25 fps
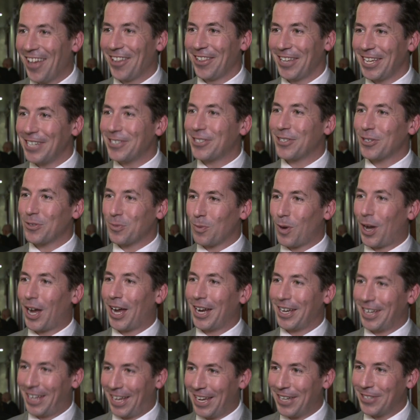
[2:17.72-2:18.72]
Lisa's
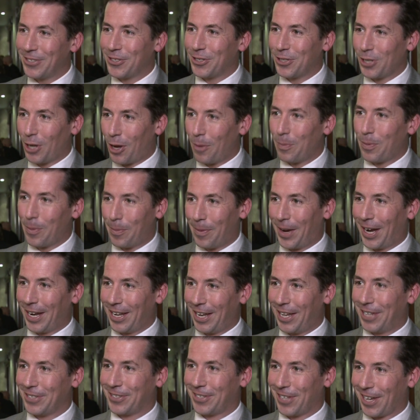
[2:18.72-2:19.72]
wine is top of
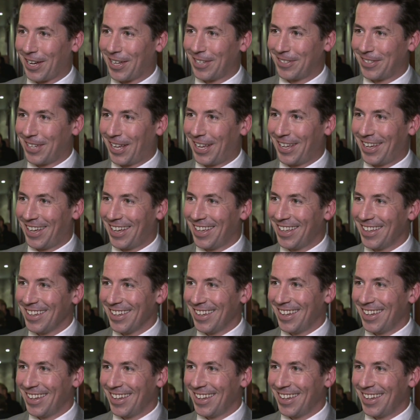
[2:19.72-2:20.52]
my list, I can tell you.